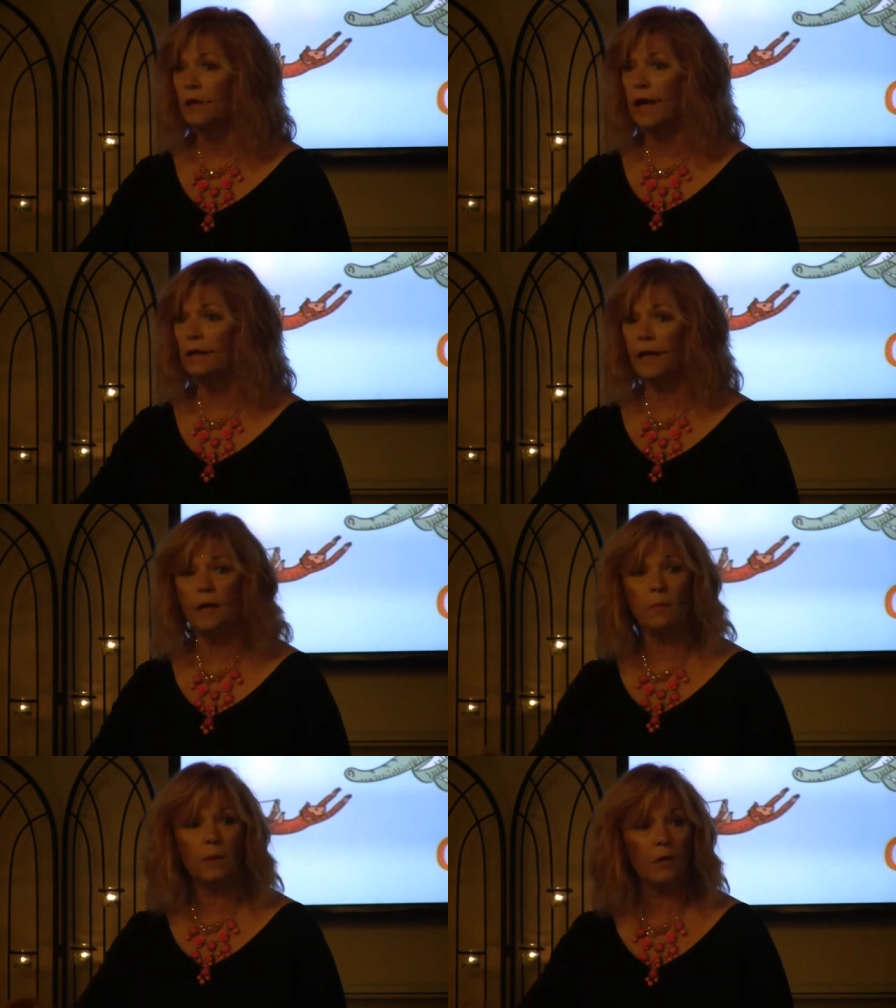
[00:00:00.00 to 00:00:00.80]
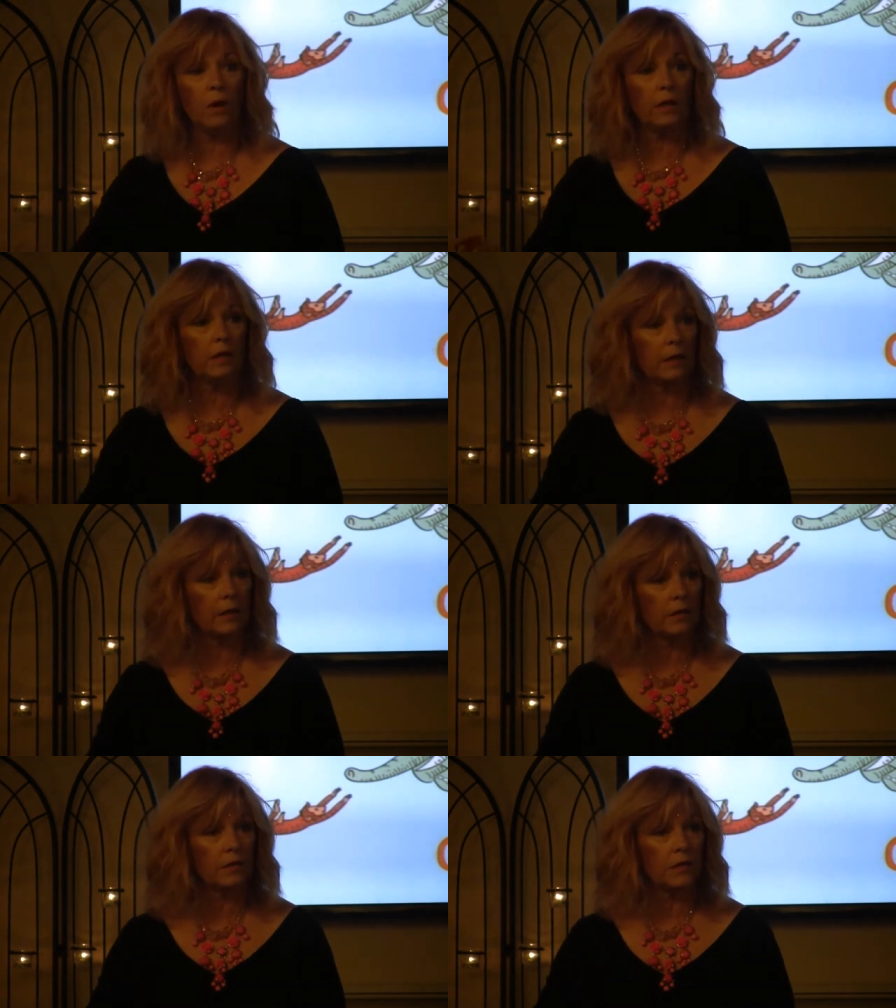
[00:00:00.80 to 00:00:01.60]
and let it be what it
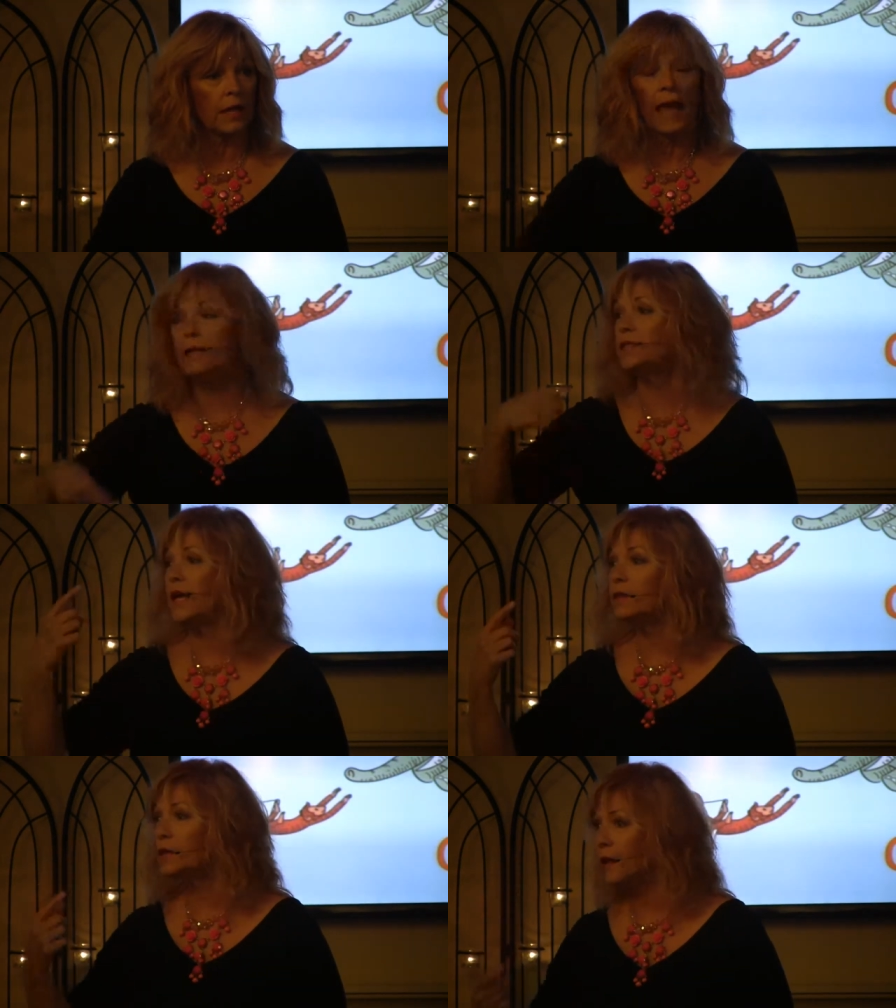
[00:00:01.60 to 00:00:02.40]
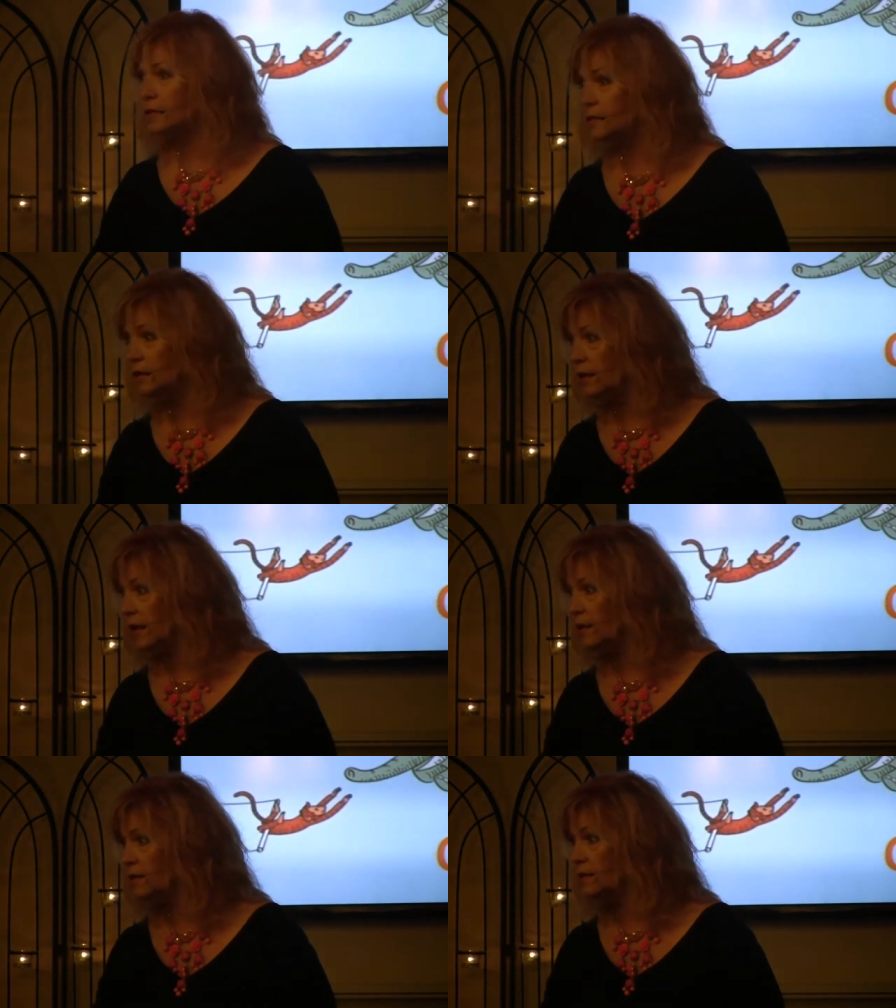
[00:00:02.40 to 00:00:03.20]
is and take the next
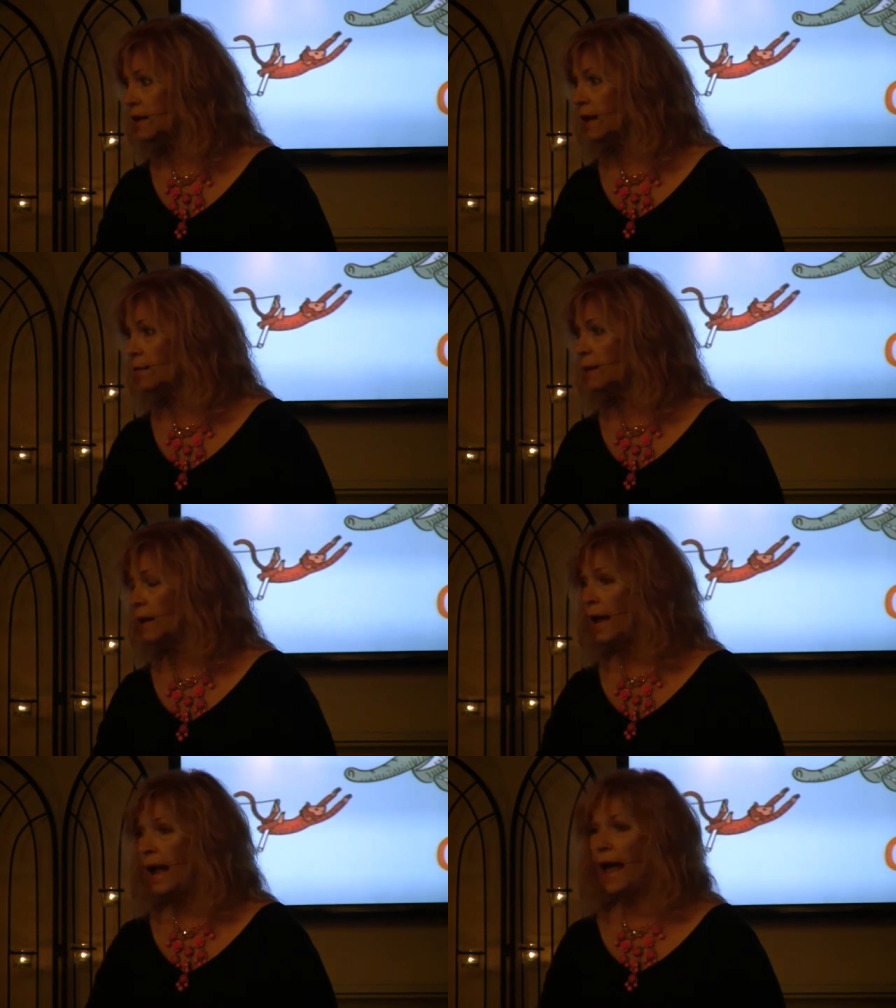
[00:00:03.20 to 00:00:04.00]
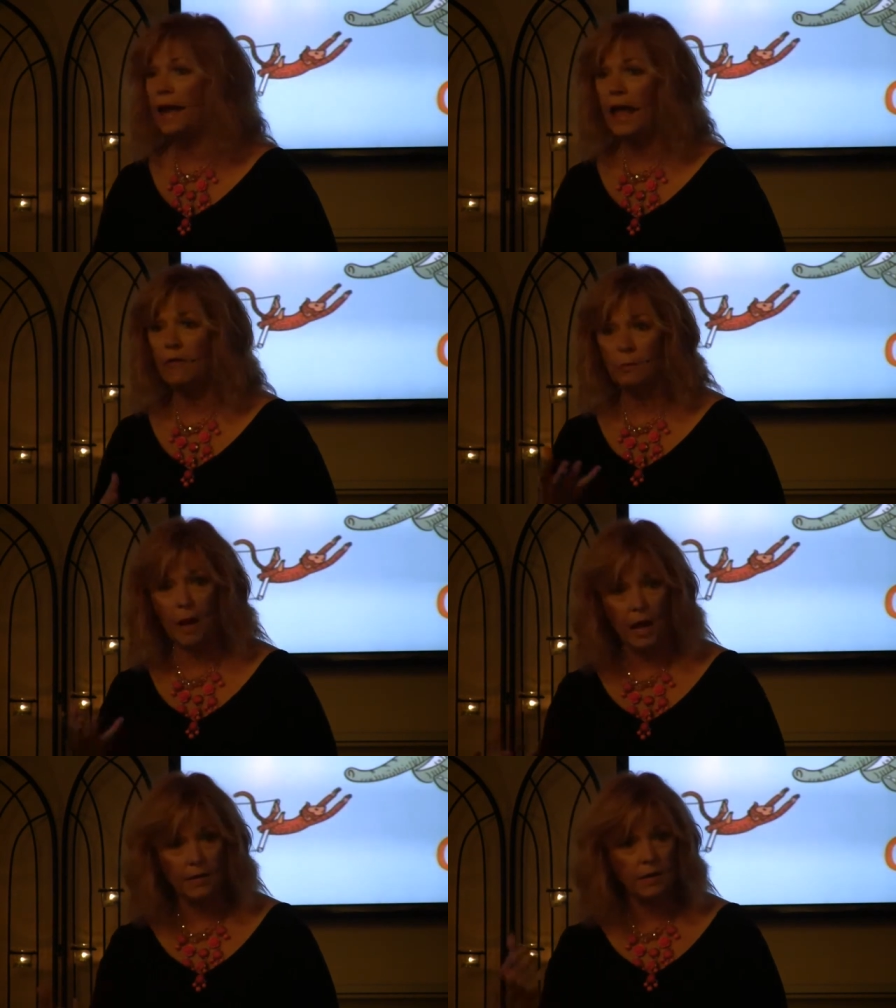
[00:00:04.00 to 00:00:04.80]
indicated step and have a
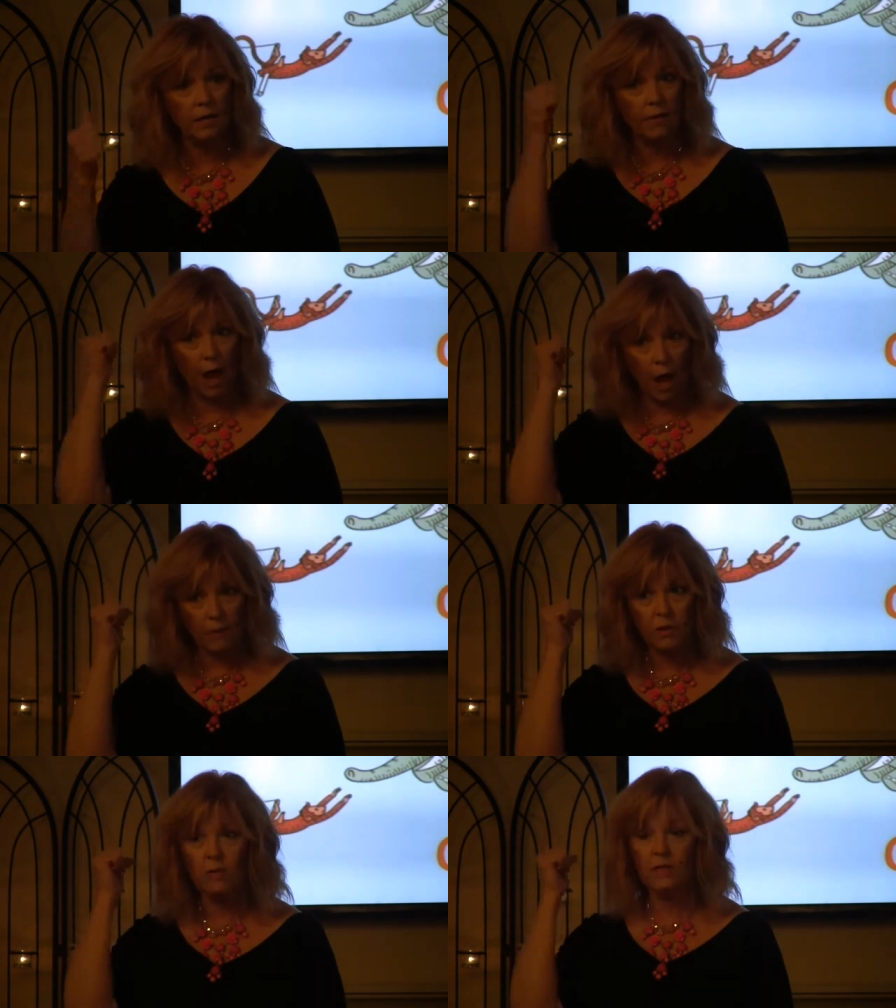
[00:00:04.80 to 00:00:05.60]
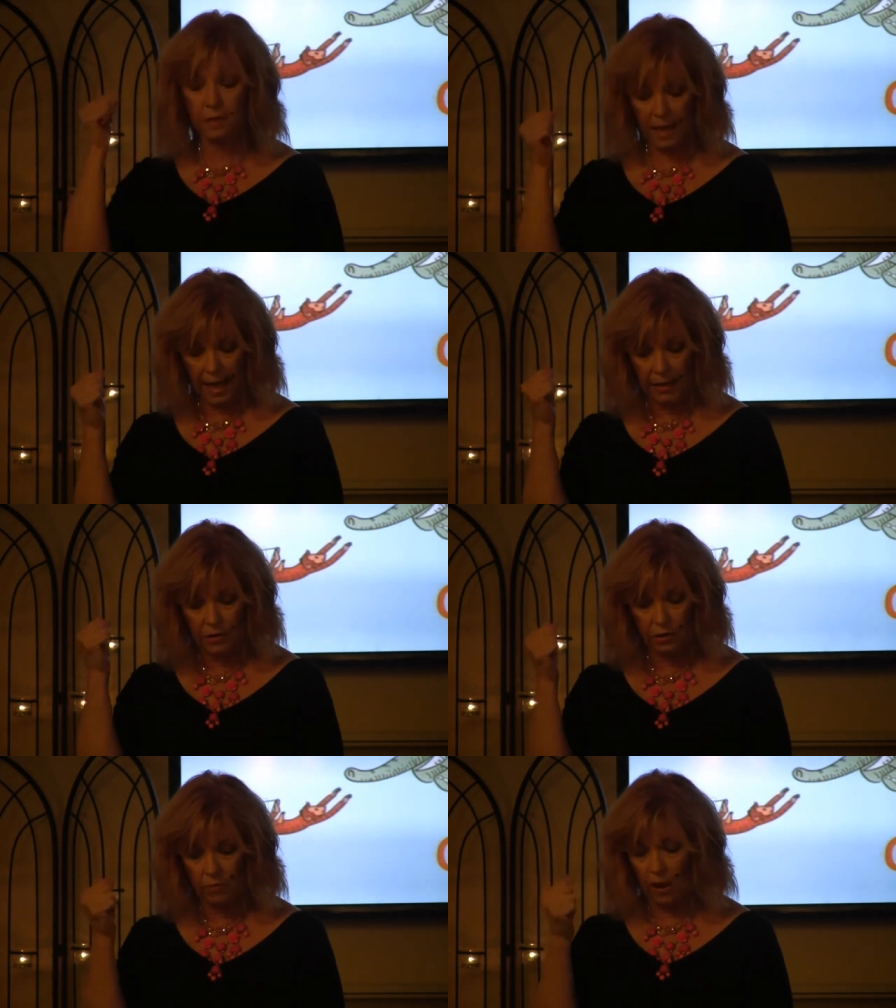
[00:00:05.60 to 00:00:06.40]
positive, optimistic
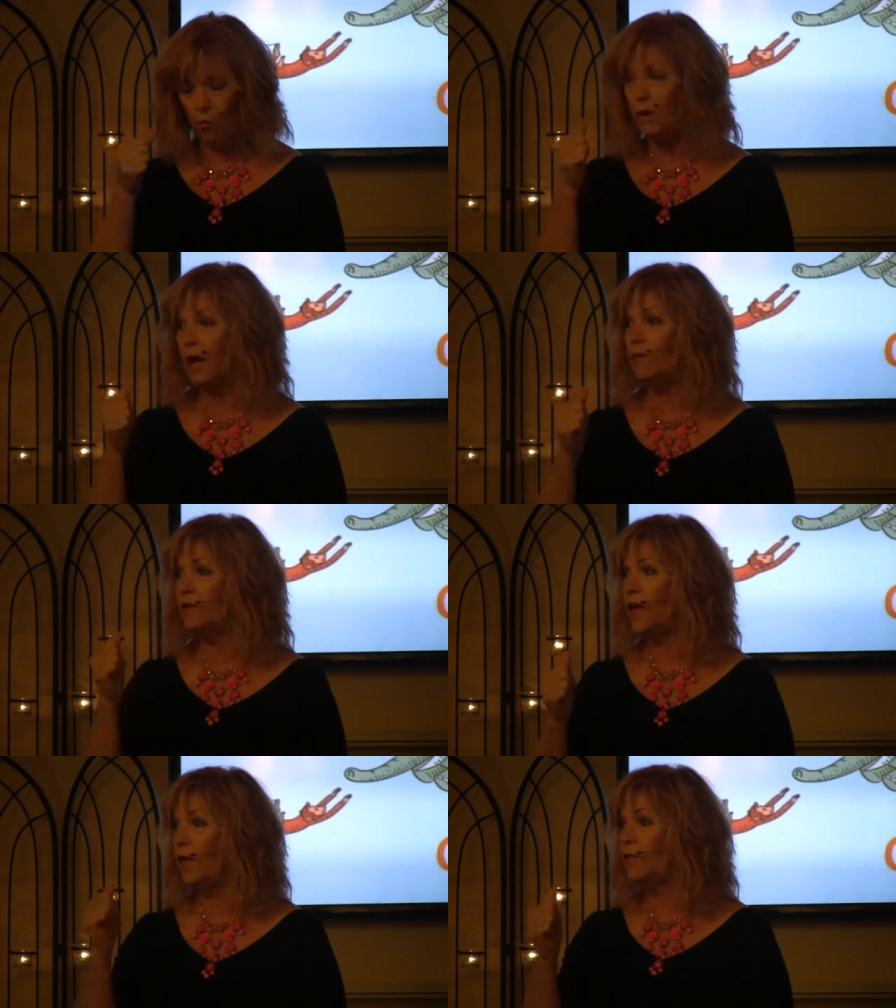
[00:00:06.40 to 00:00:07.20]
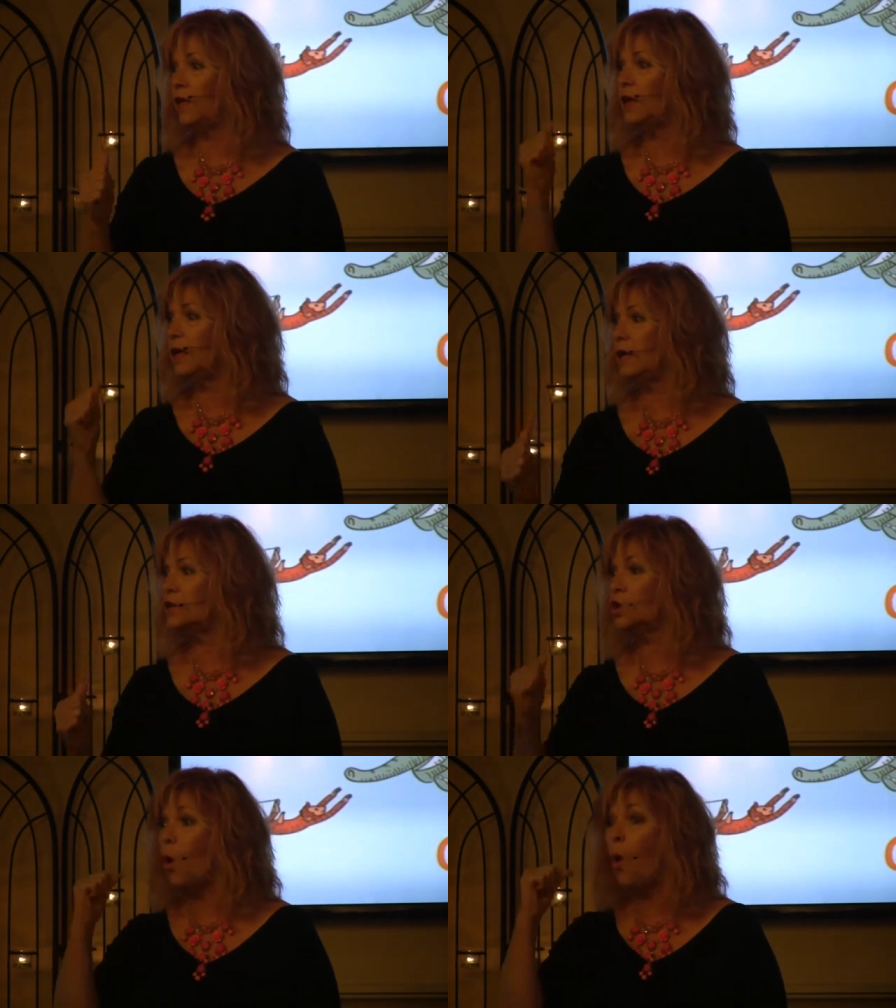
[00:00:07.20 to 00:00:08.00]
attitude about whatever that thing is,